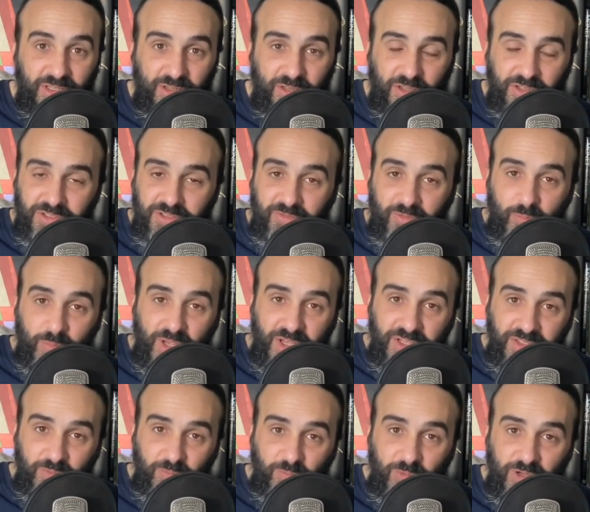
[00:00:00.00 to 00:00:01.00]
lots of
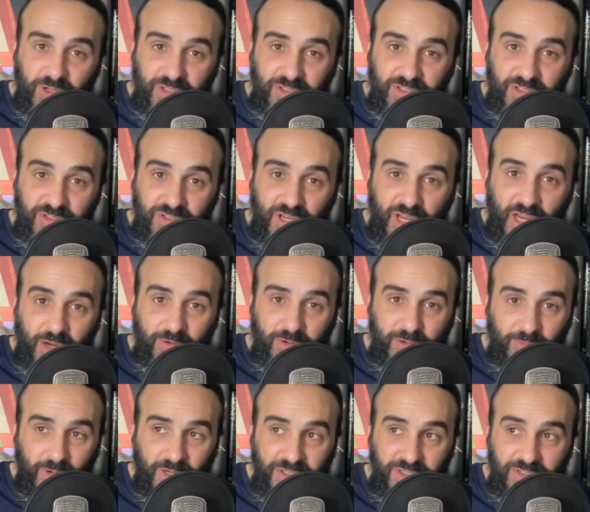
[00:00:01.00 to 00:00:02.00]
amazing work to share
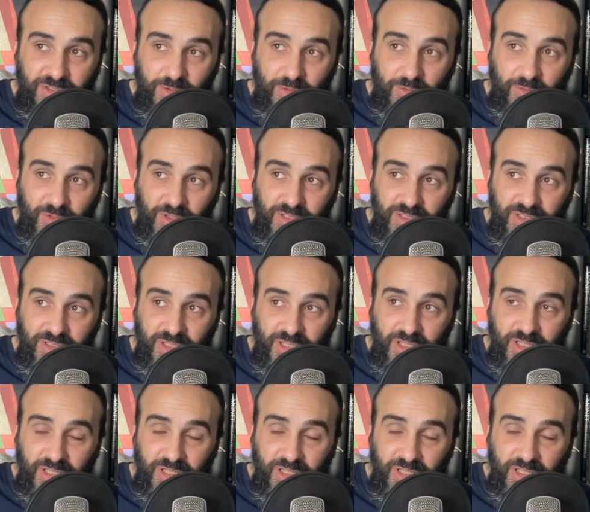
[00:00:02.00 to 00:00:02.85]
and great stories.